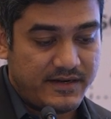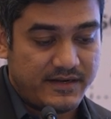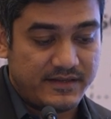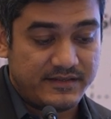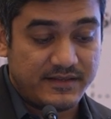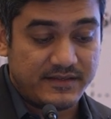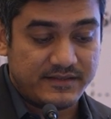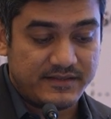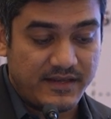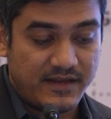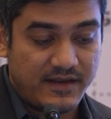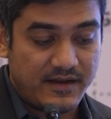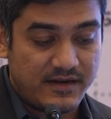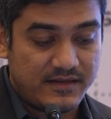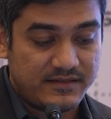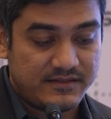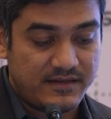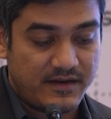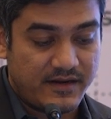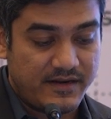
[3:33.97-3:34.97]
It is a
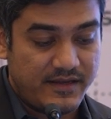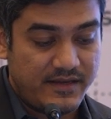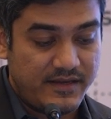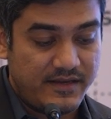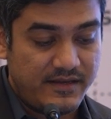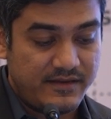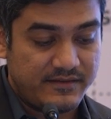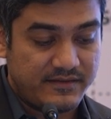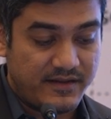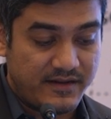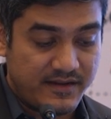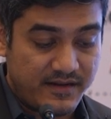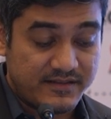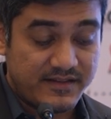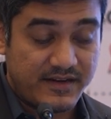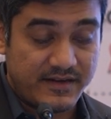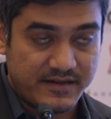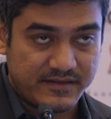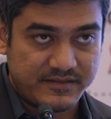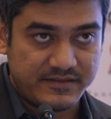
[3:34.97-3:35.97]
single
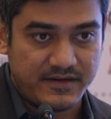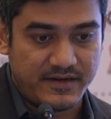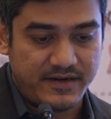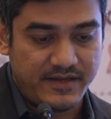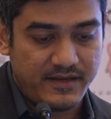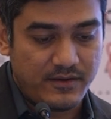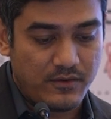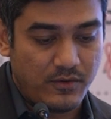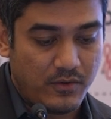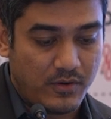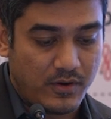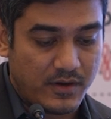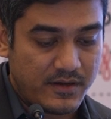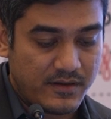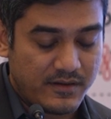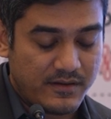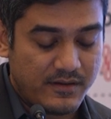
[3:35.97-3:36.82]
center study cohort